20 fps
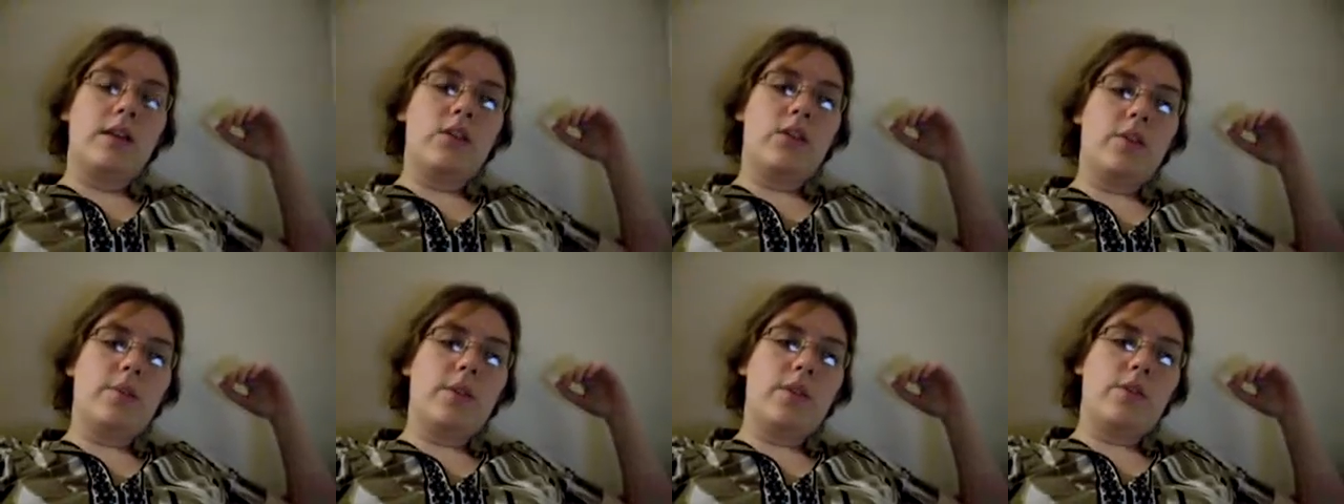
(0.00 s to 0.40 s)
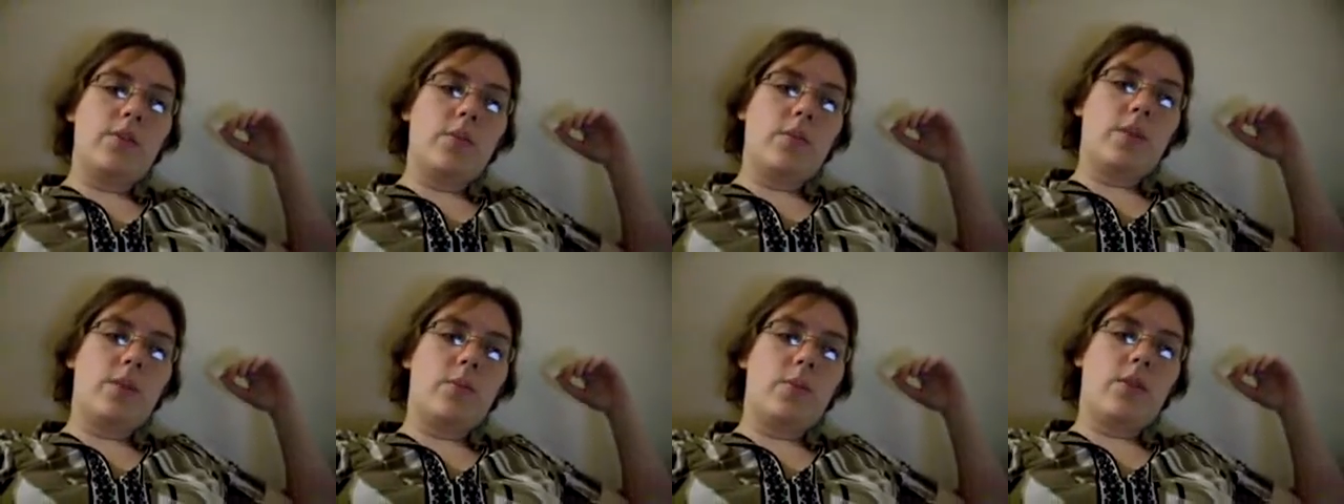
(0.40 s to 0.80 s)
And I should be
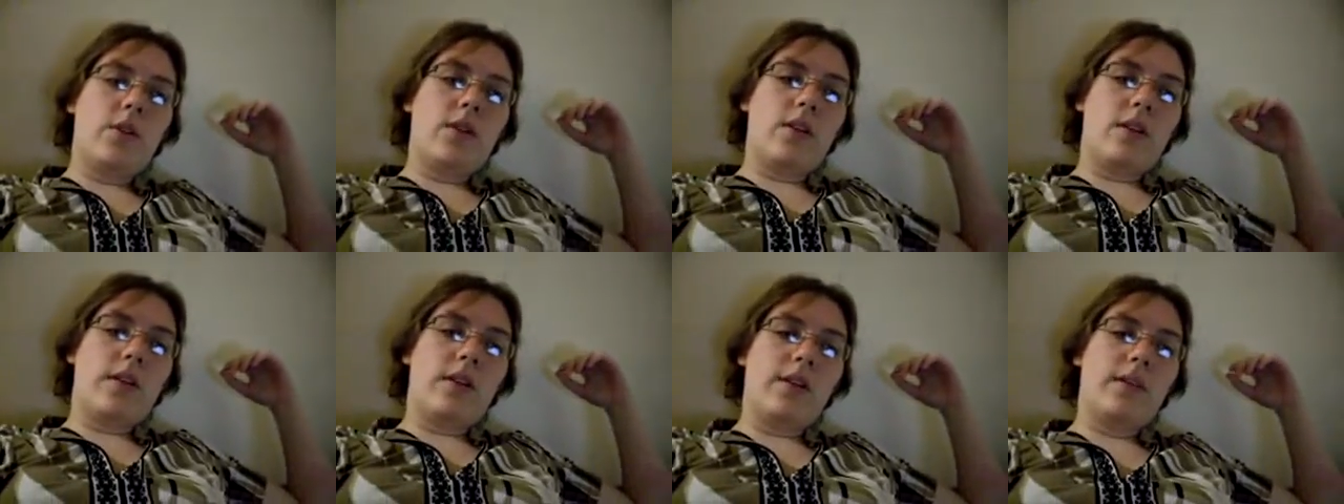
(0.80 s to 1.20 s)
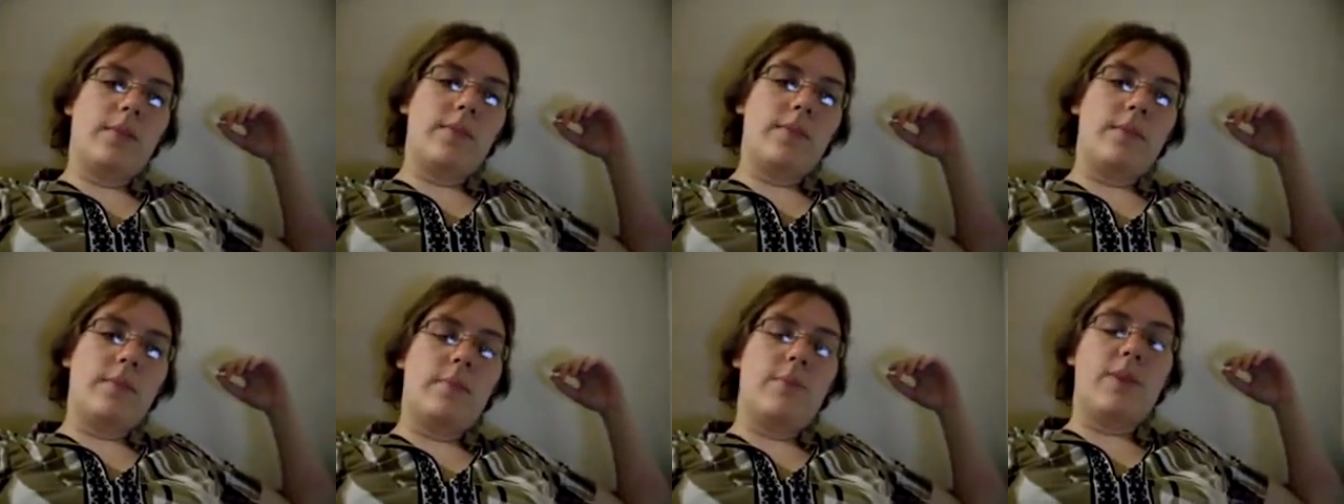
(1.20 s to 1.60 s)
doing my work,
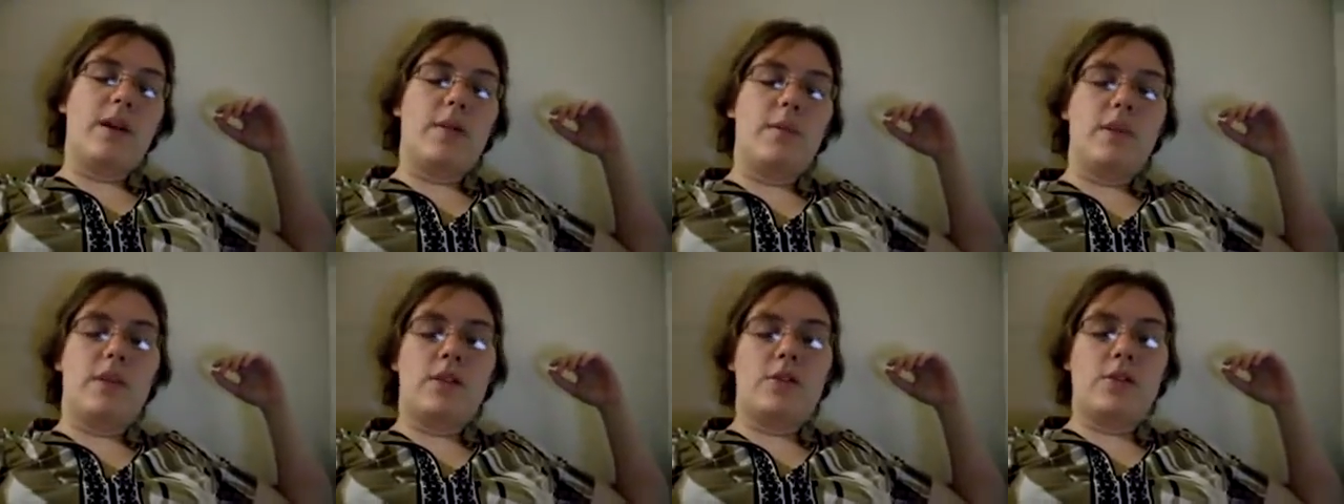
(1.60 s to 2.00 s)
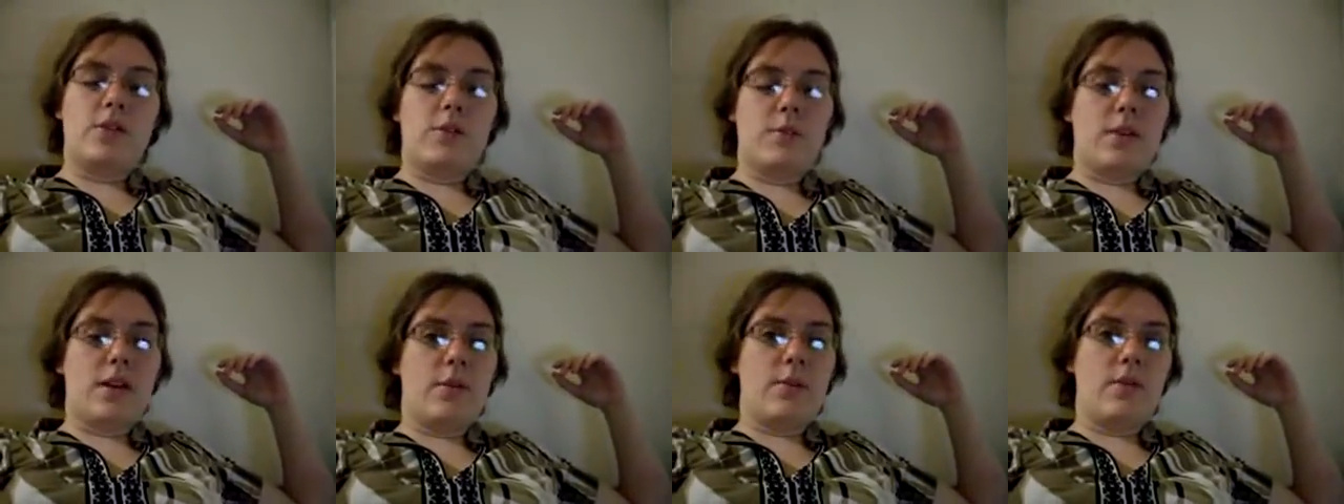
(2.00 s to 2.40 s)
but I'm not
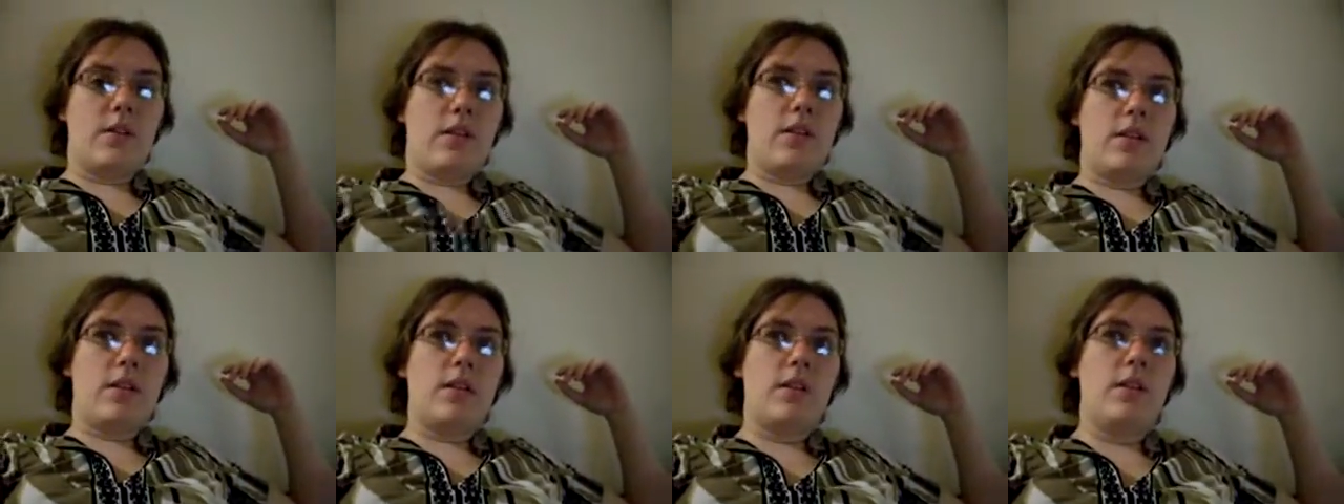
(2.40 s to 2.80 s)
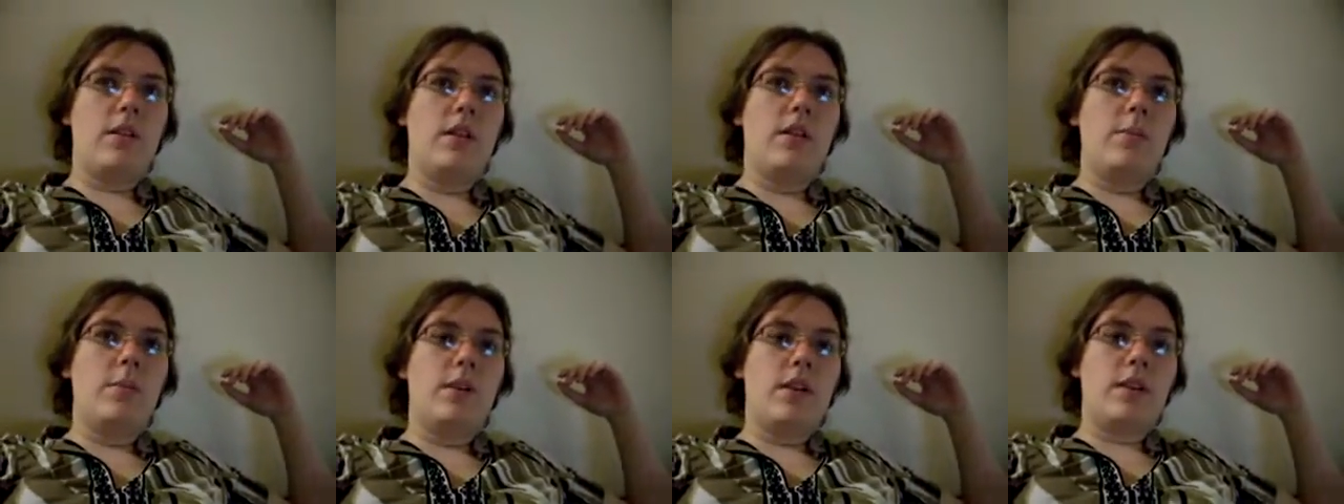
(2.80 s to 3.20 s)
doing my work
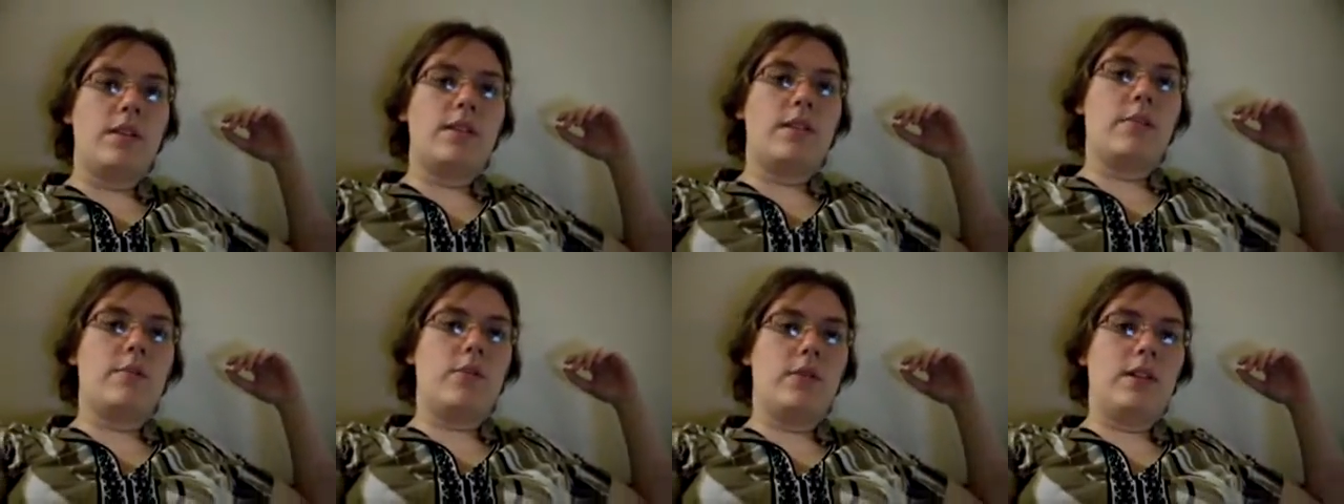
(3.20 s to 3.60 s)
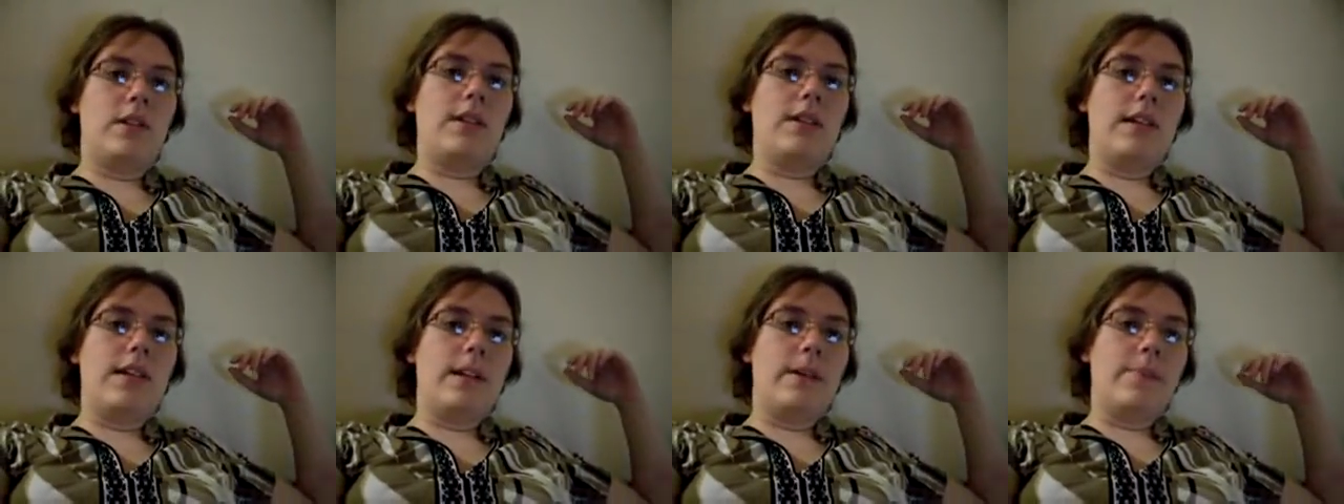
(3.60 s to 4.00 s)
because I'm
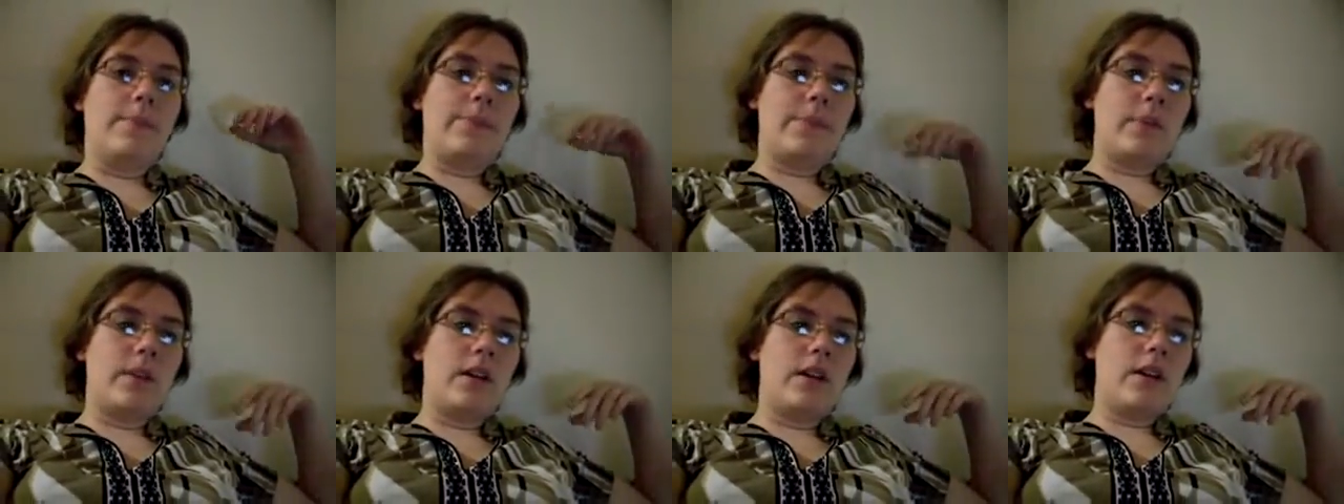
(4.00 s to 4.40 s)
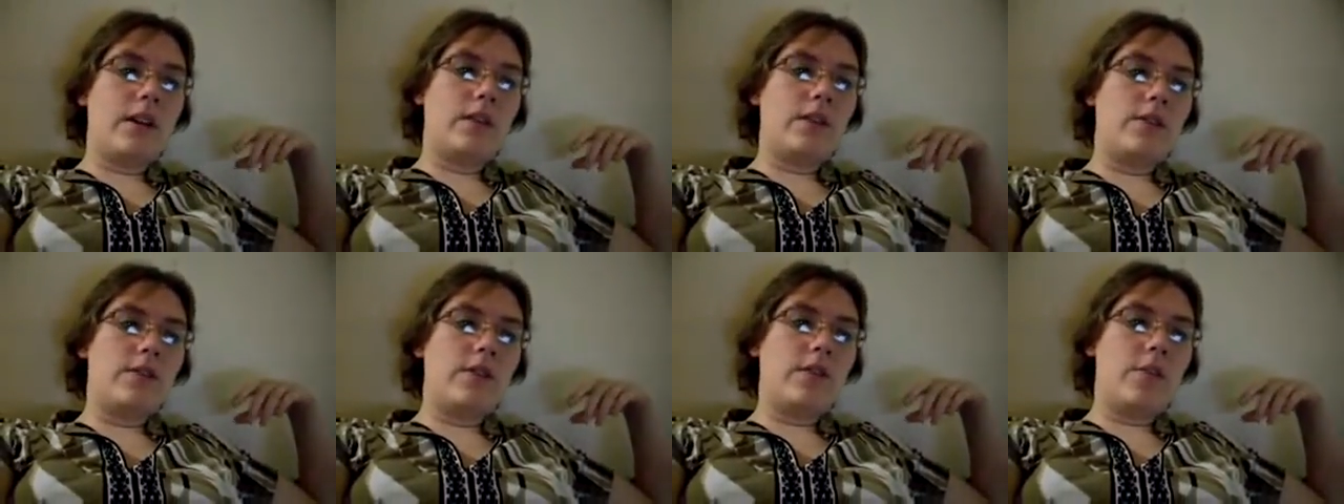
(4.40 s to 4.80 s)
really lame.
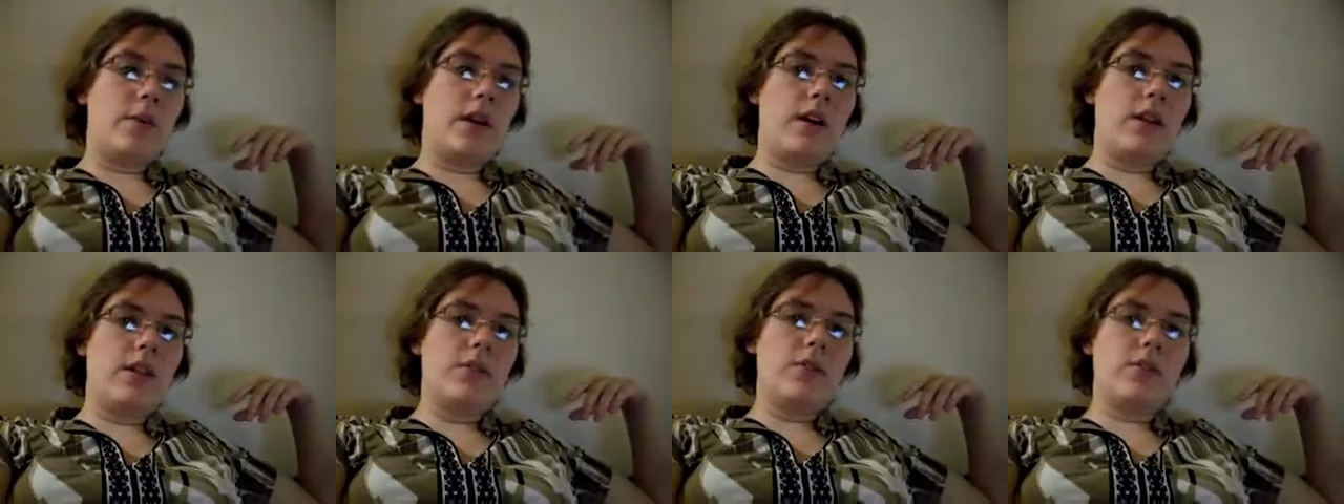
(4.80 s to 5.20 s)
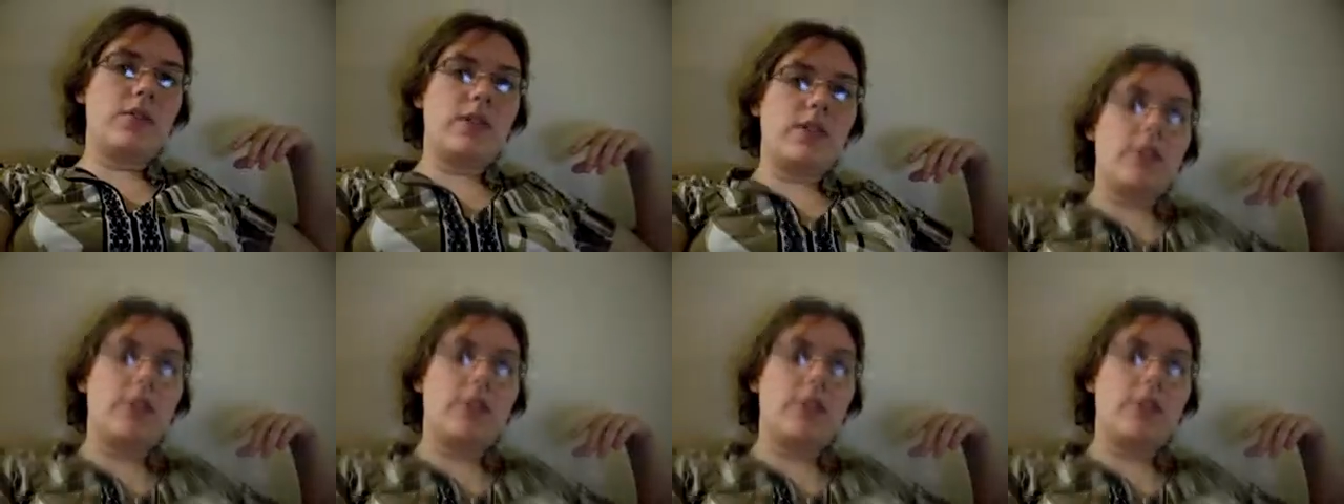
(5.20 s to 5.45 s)
And for a while I